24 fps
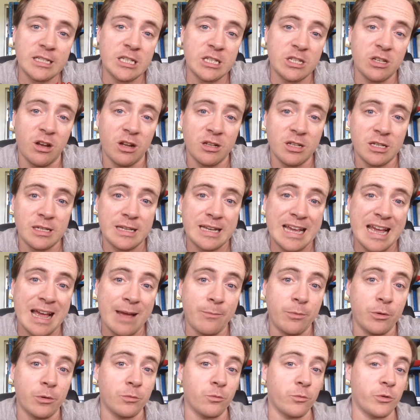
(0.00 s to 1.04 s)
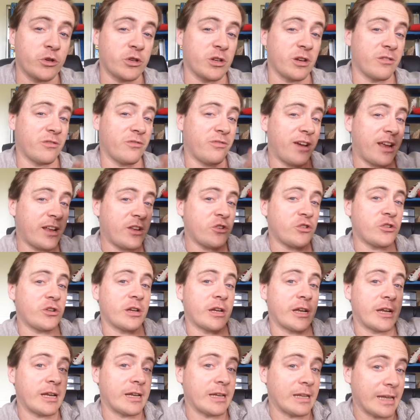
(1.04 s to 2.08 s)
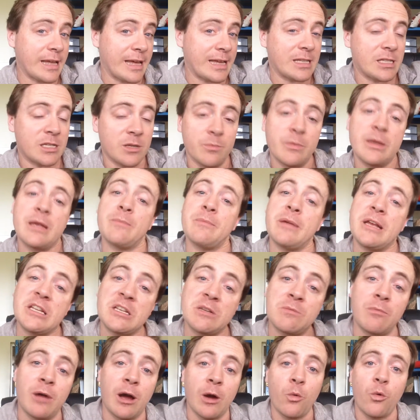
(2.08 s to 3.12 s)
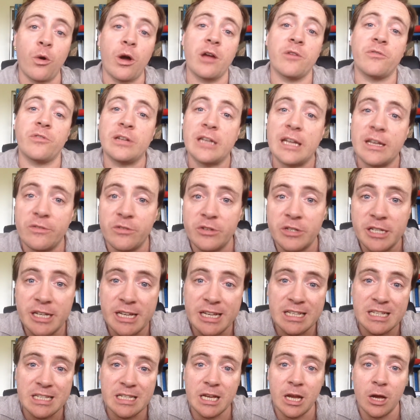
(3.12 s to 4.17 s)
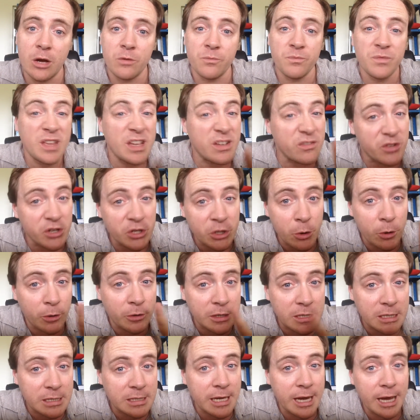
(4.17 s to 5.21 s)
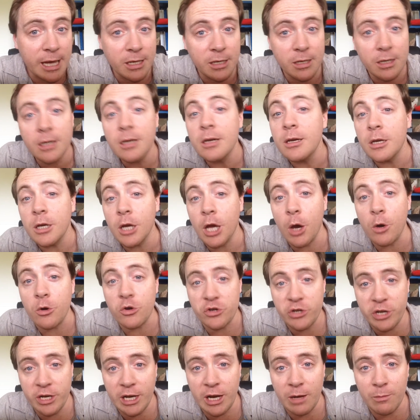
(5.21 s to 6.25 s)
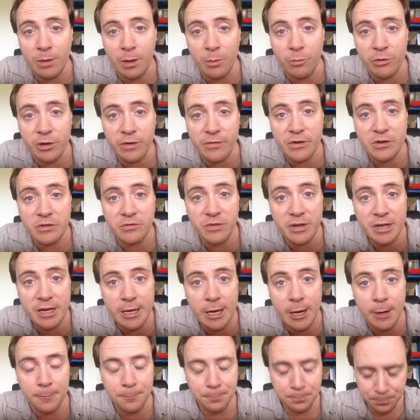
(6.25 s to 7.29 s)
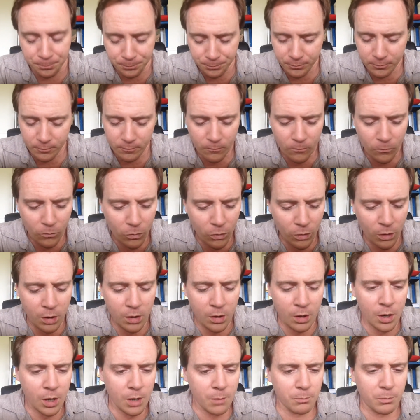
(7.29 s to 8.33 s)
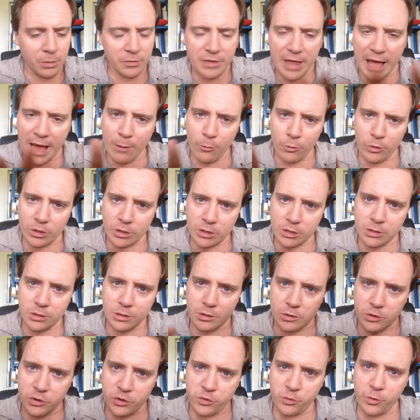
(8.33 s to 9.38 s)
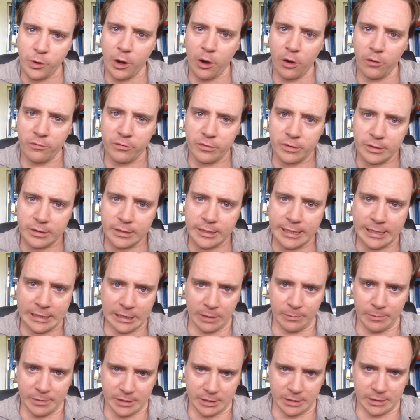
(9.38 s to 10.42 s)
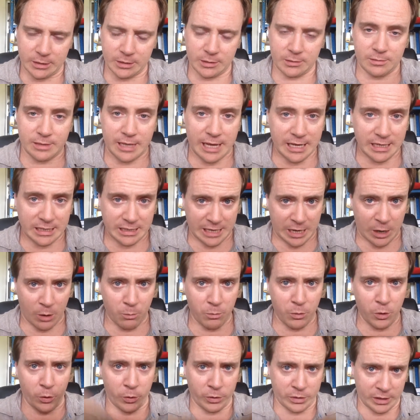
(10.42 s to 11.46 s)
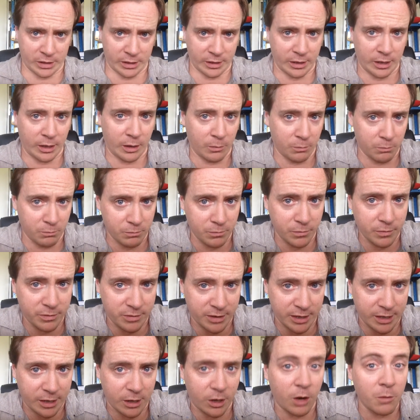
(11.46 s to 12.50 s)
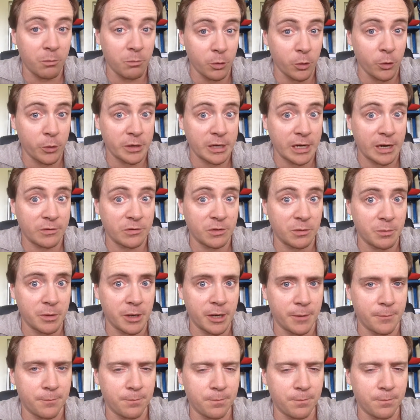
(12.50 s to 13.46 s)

started to happen, which eventually led to me meeting my wife 11 years ago. If you don't understand, go and check out my previous video. But that was 12 kilometers. That's how book would thick our book would have to be.